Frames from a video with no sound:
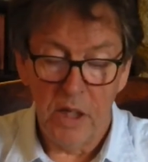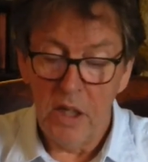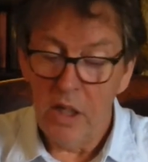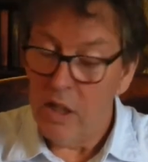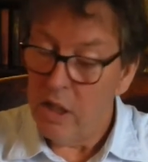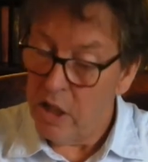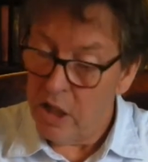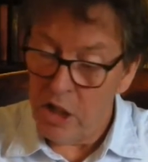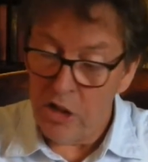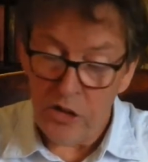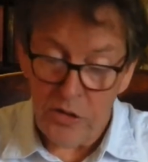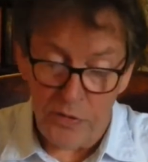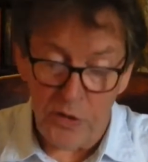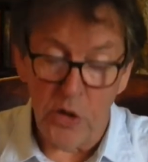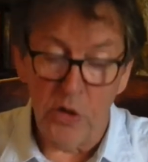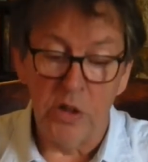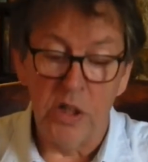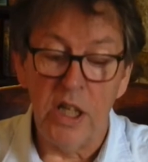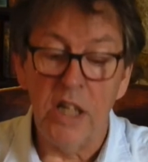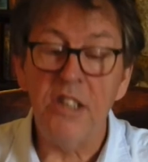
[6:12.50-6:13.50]

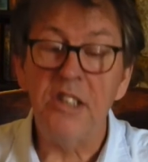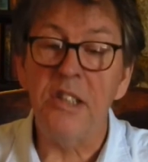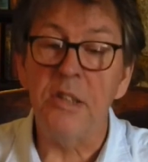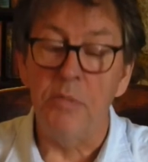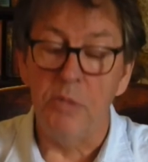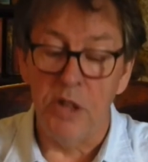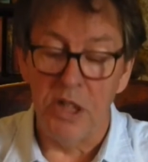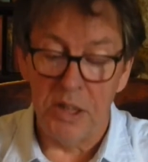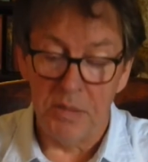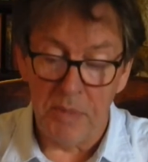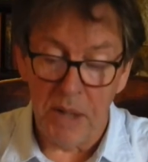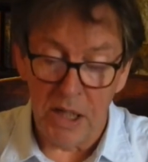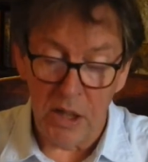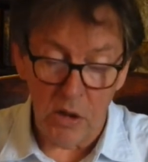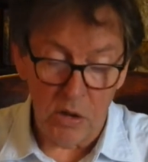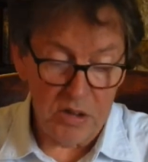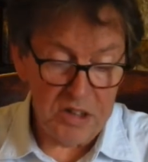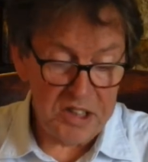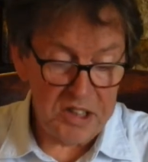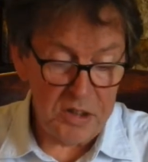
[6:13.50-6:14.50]
Interviewing customers, my
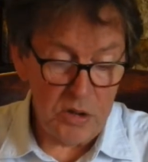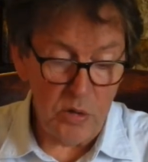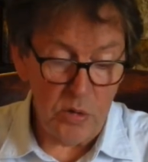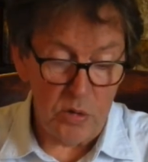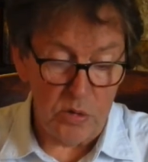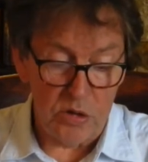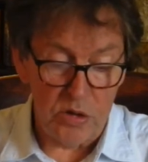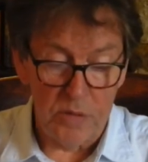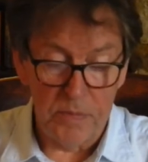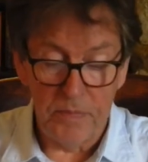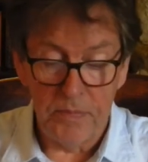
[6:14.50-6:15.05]
long suit.